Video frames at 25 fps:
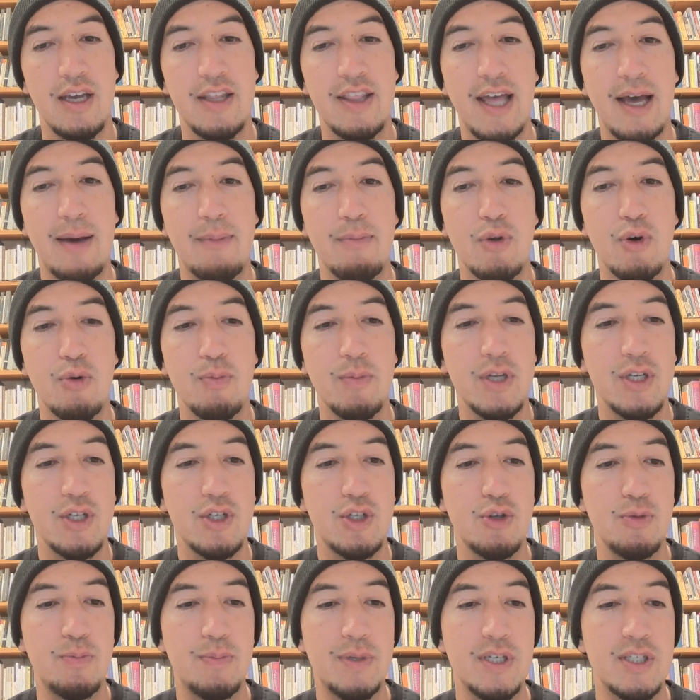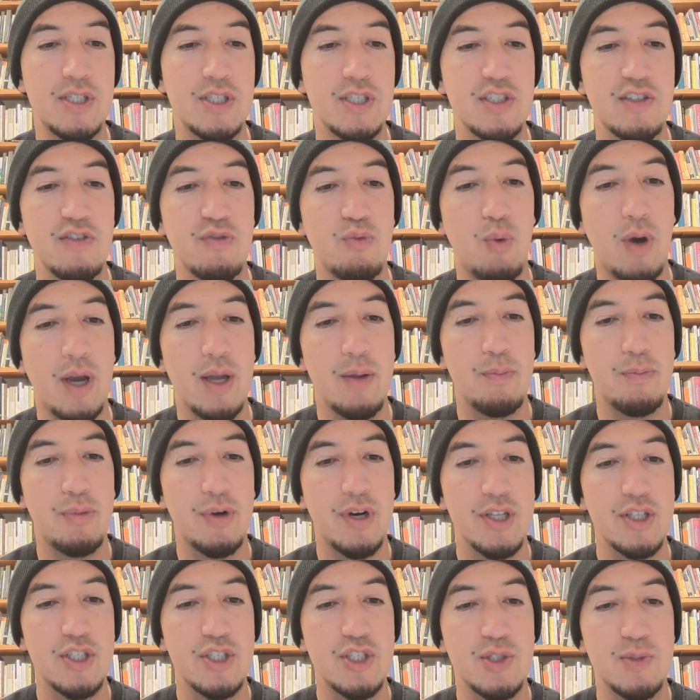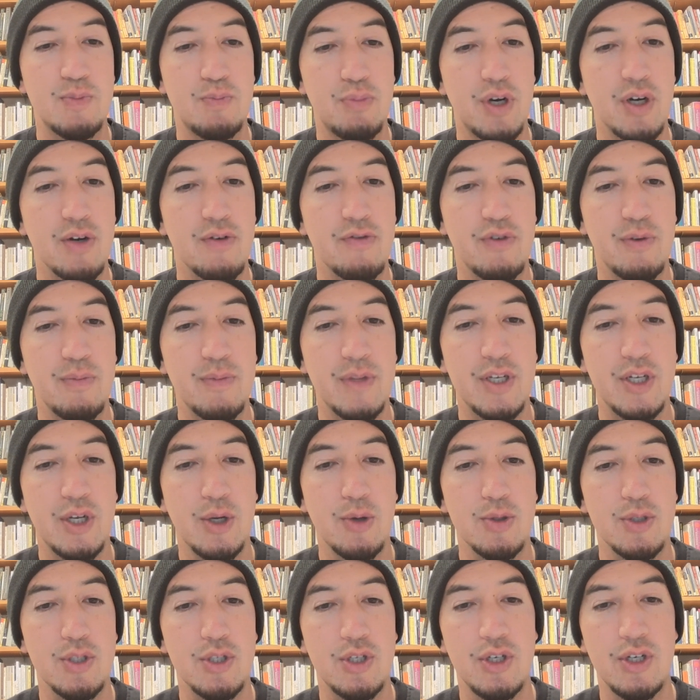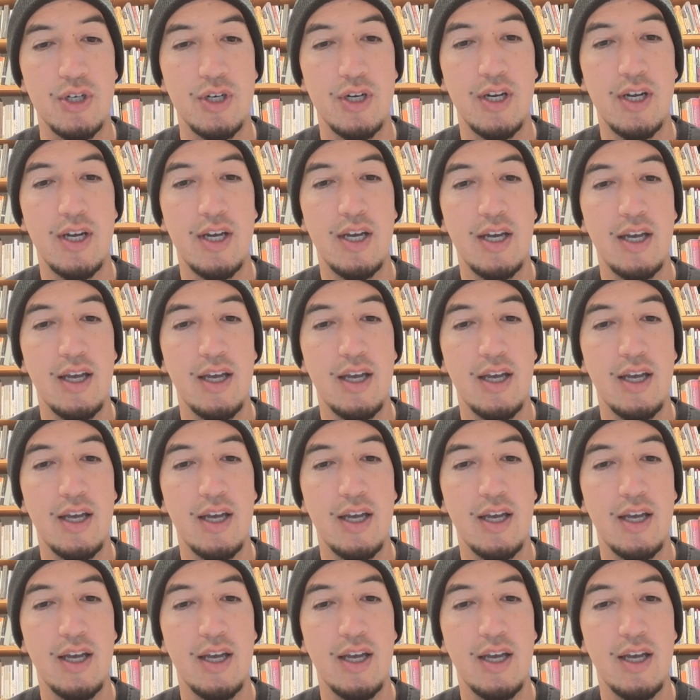In that moment, two pieces of white bread sprung from the toaster,